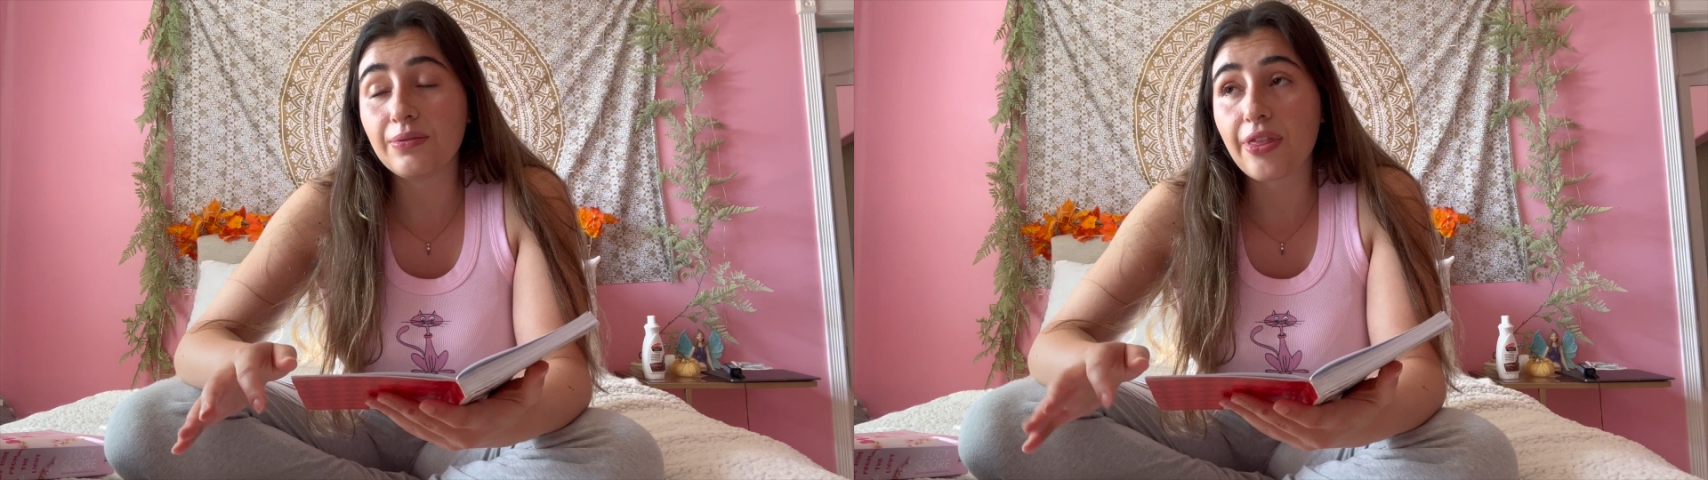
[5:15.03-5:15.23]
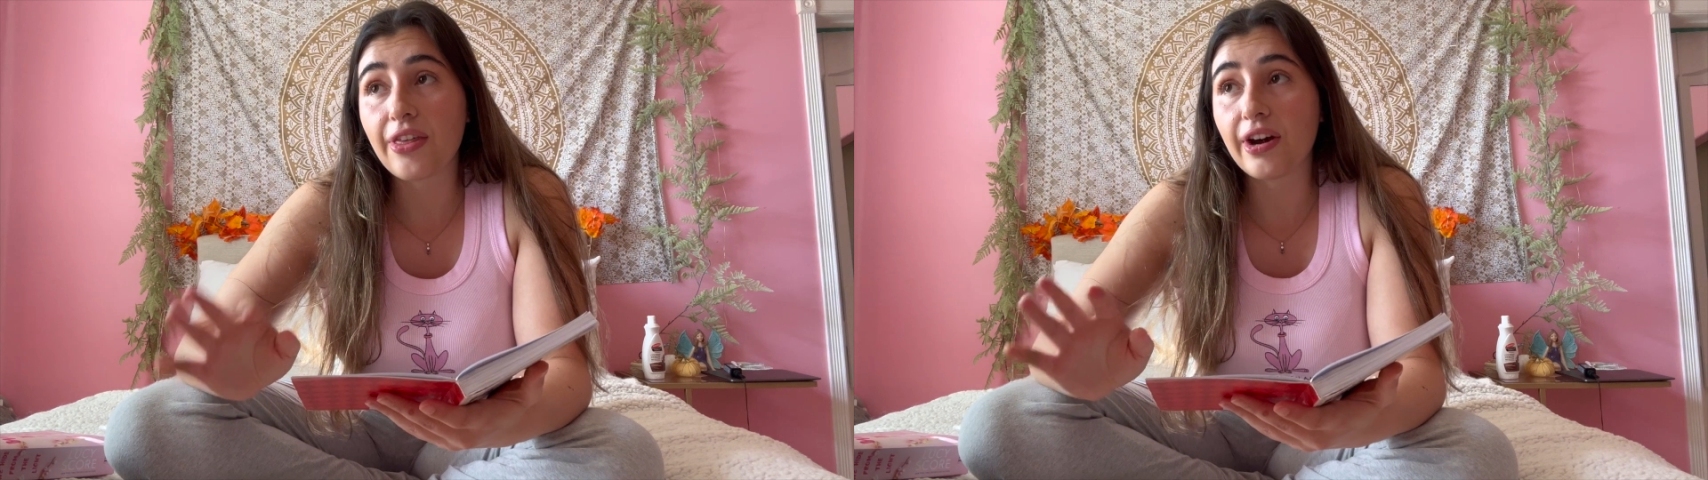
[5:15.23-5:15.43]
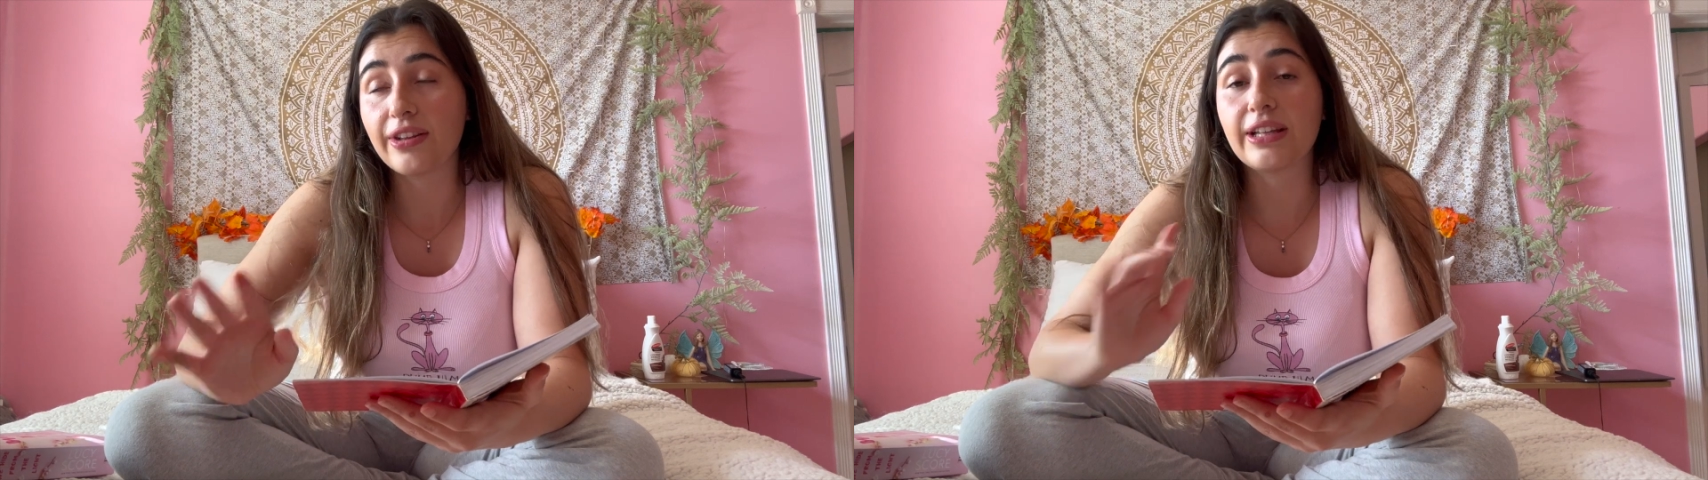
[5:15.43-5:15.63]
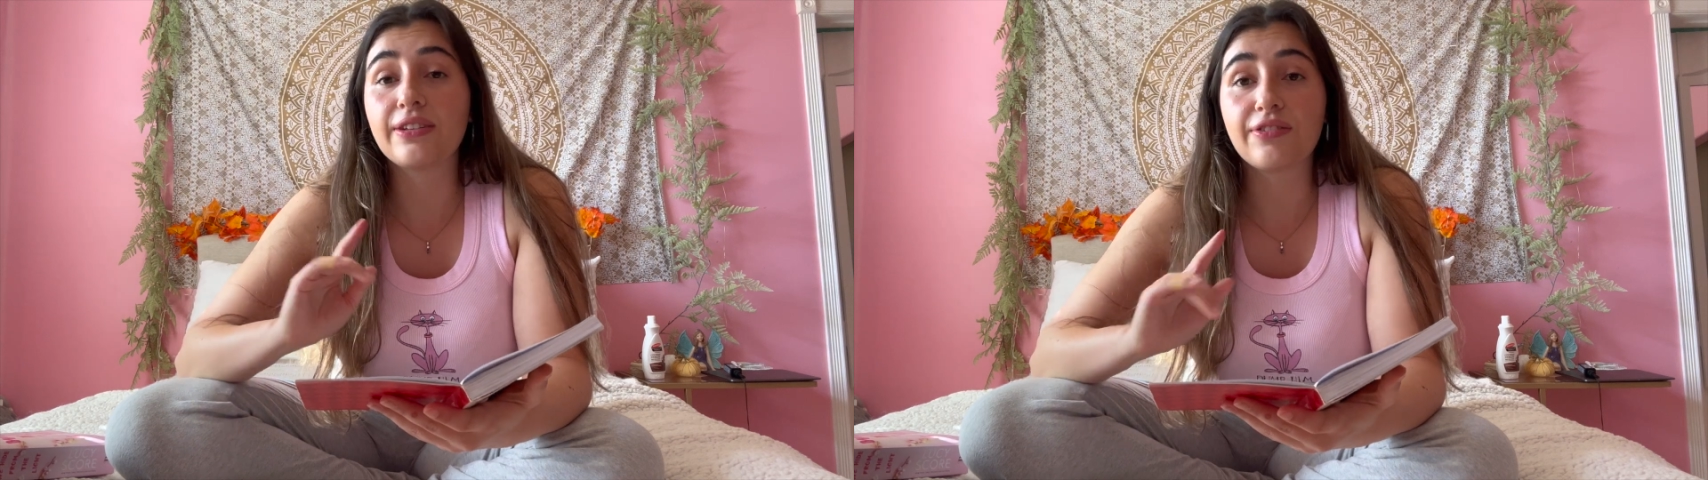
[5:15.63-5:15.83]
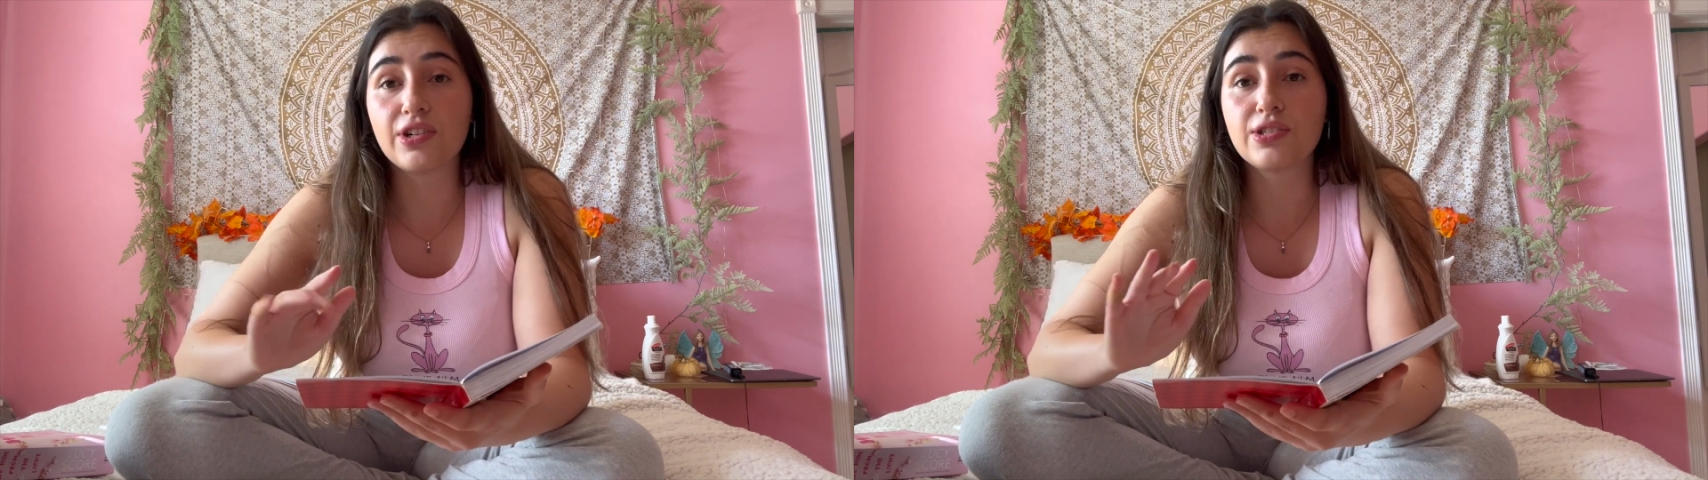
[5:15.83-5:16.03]
thought that the
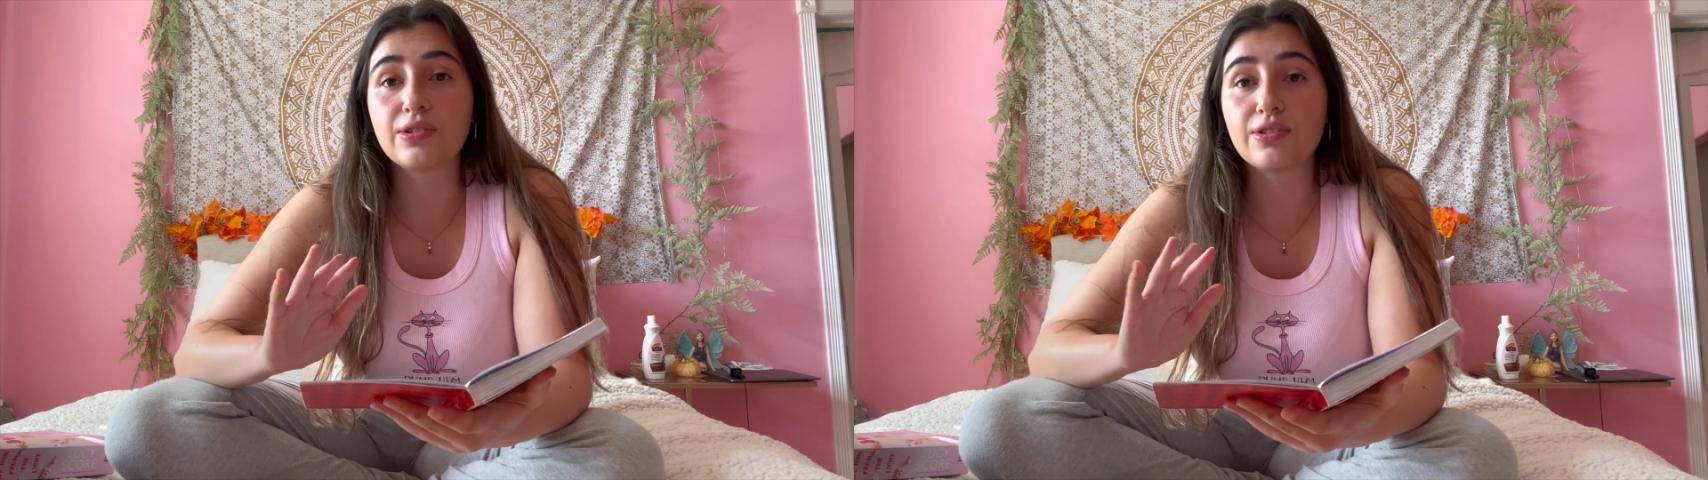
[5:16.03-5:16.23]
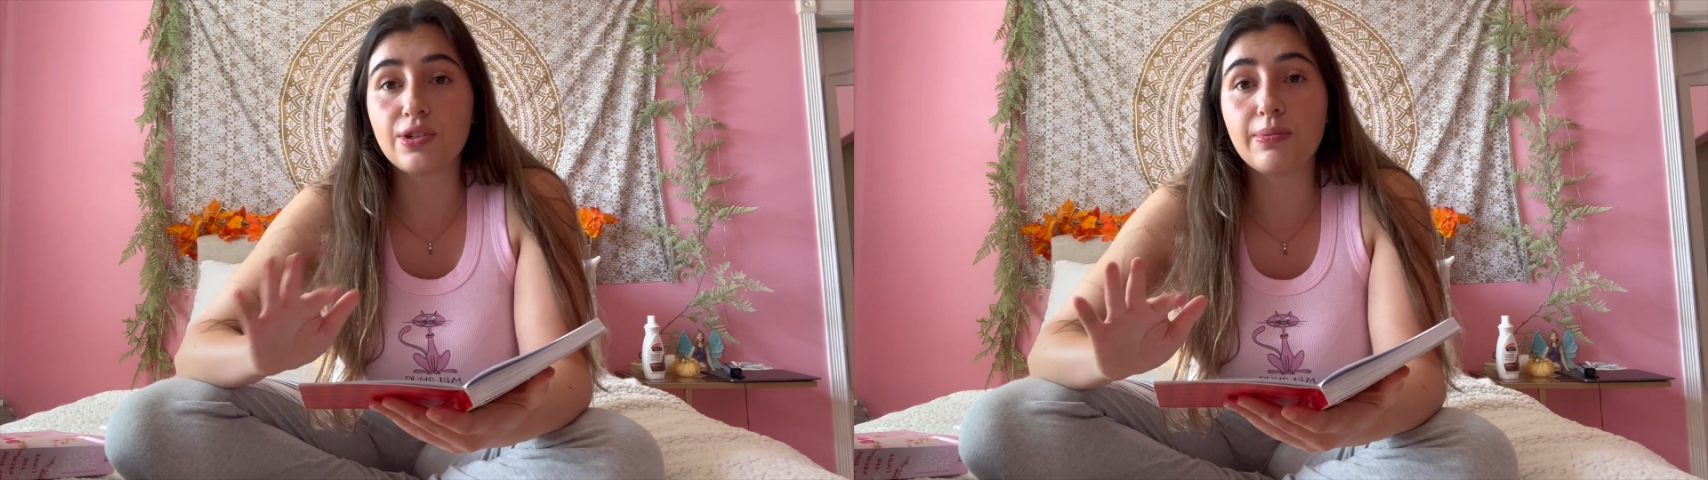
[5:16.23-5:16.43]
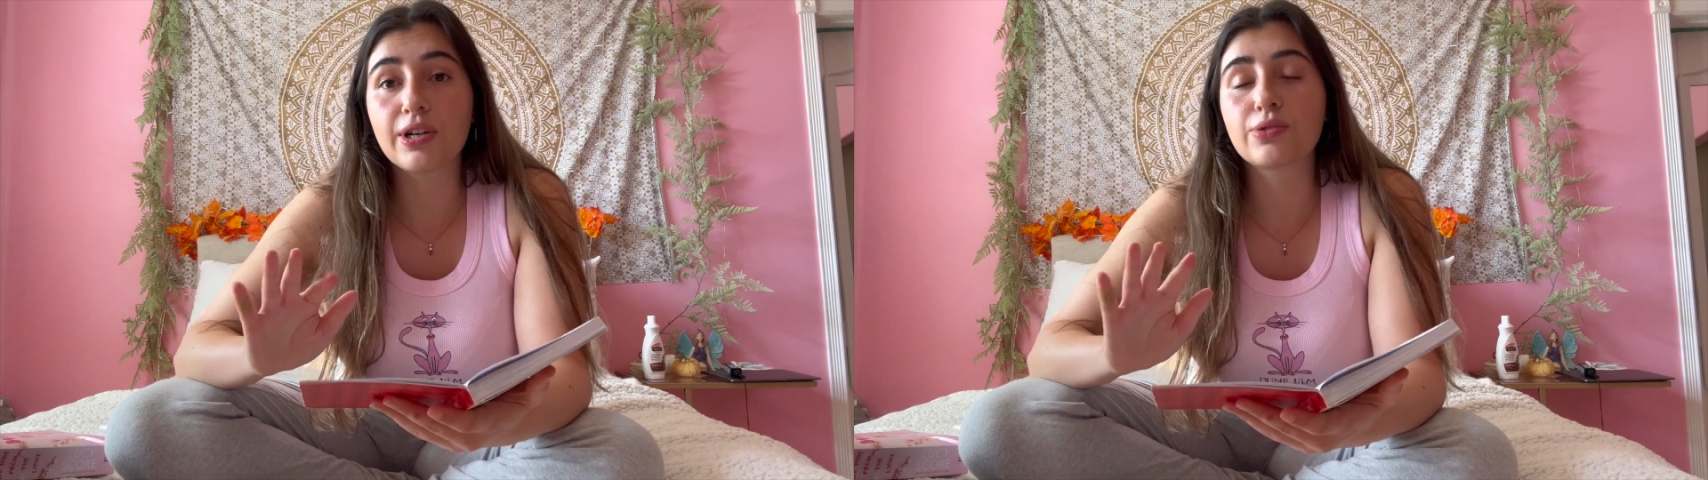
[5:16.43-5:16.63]
first two books